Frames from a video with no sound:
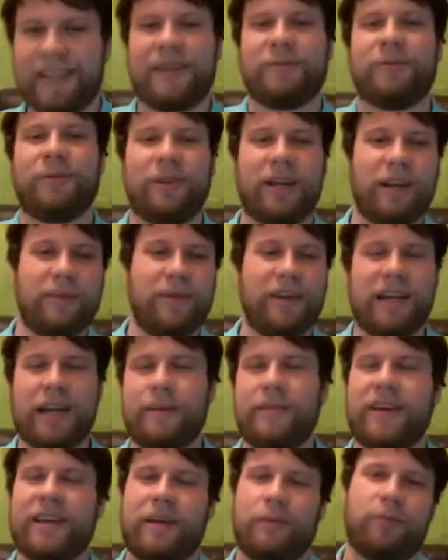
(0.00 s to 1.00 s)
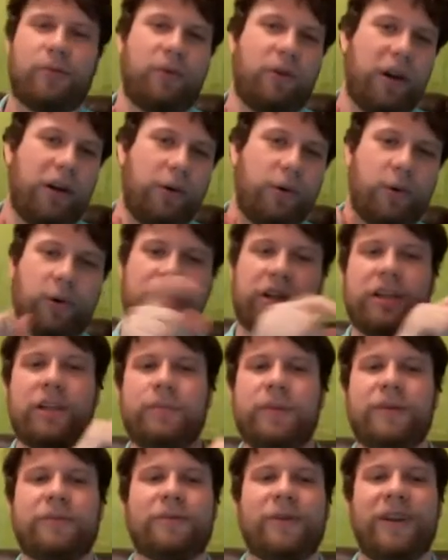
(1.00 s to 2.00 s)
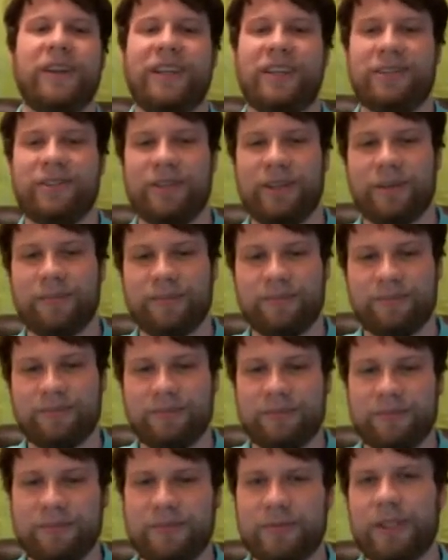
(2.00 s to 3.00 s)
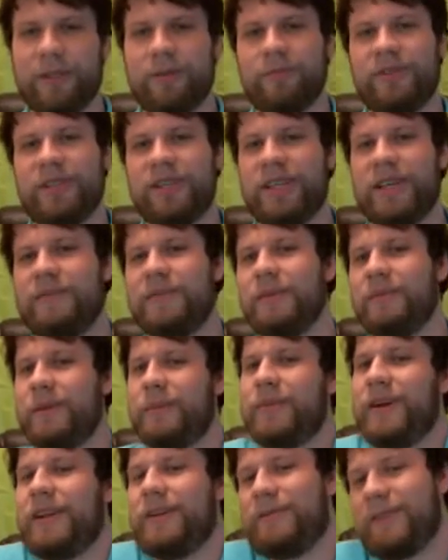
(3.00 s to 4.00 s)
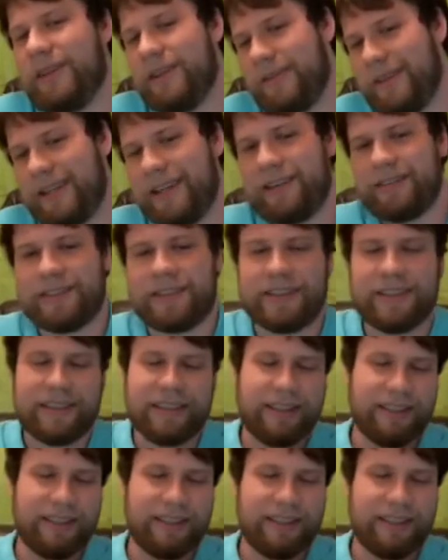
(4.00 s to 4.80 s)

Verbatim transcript: Everyone I meet, I make it priority to be friendly to them. You know, to give them the benefit of the doubt.